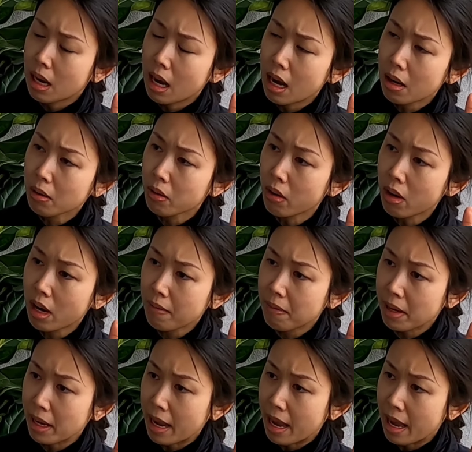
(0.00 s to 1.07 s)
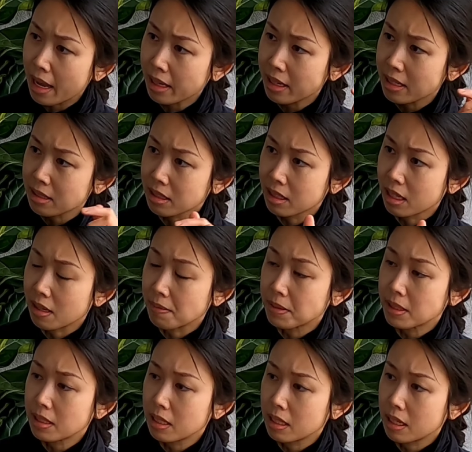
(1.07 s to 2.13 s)
how long have I had these
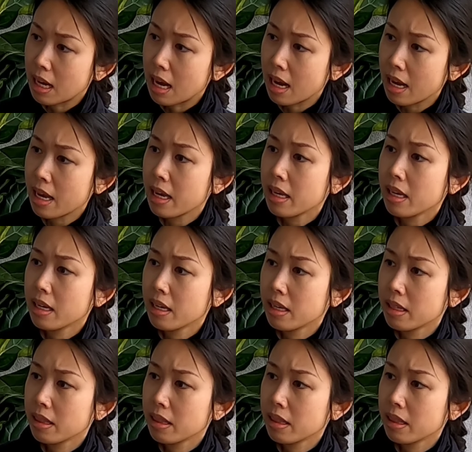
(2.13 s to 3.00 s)
gloves? I